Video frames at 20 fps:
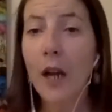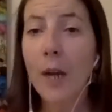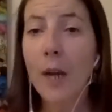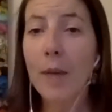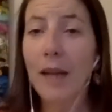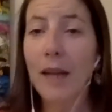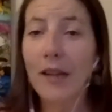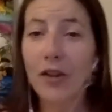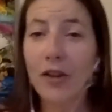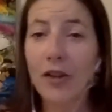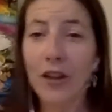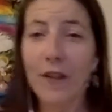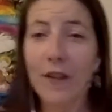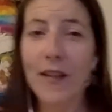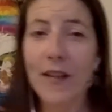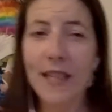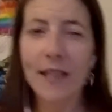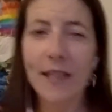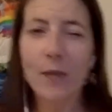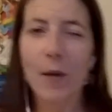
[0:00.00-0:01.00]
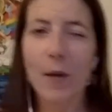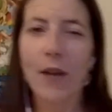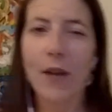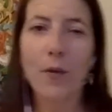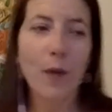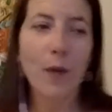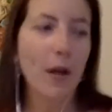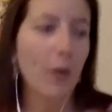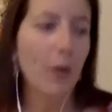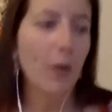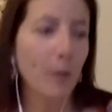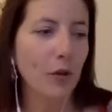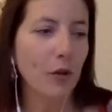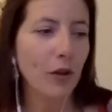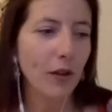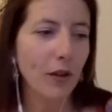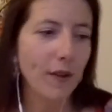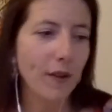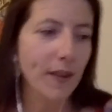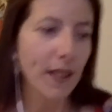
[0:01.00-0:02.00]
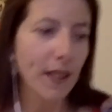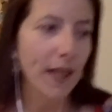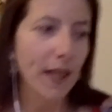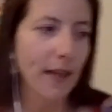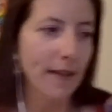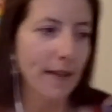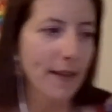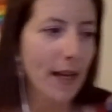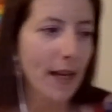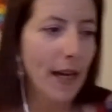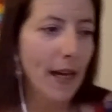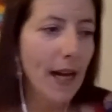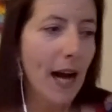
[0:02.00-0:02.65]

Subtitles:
But actually, this is where the real opportunity is.